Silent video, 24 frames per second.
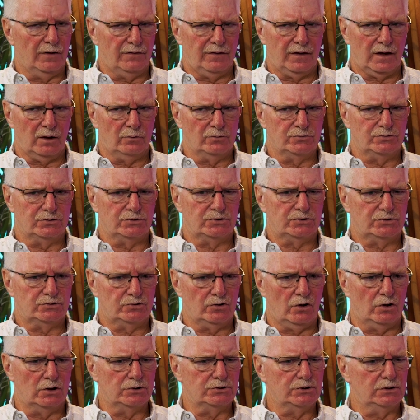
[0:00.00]
I think I was a
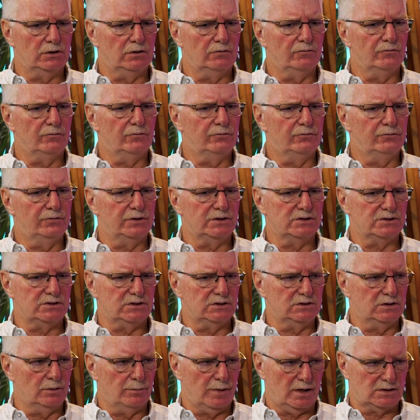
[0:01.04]
sergeant in
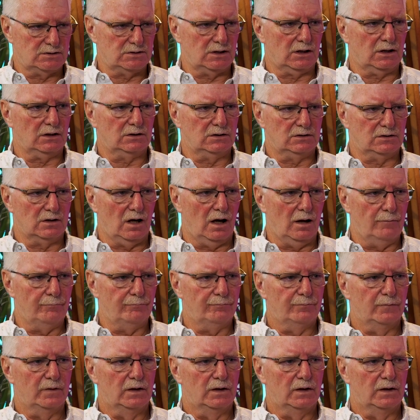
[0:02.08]
VC domestic at the time.